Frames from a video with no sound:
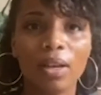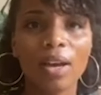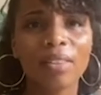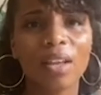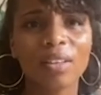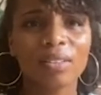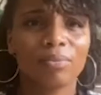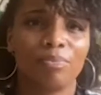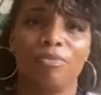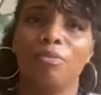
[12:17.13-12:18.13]

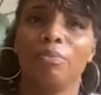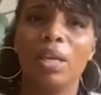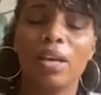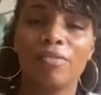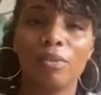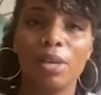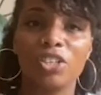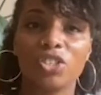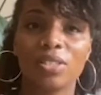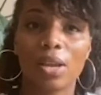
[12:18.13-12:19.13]
for me,
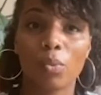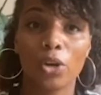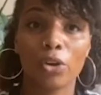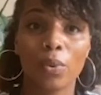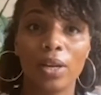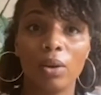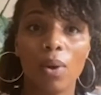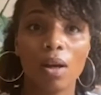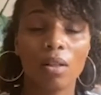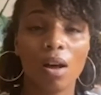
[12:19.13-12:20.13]
affirmations that work really well